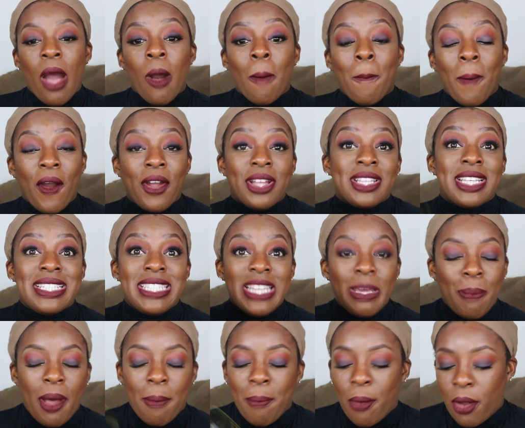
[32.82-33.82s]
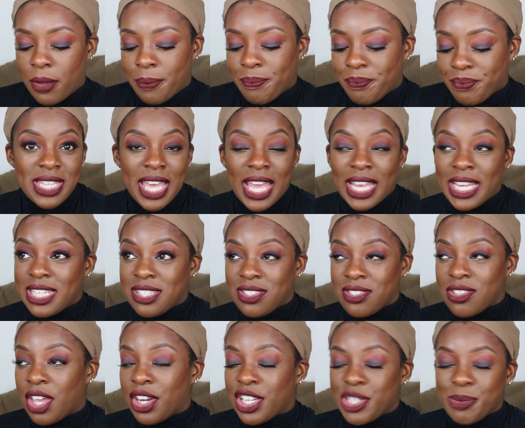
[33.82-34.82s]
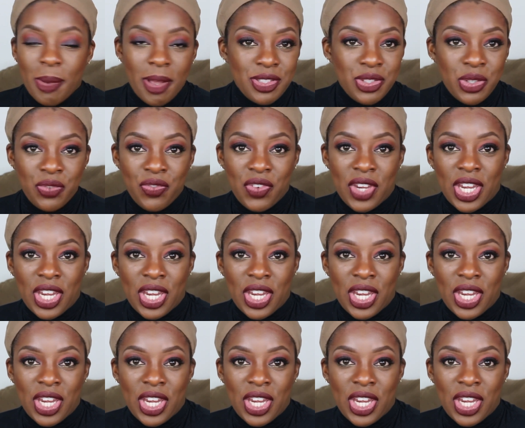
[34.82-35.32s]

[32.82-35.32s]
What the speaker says: L part, the D part. And this is not a sponsored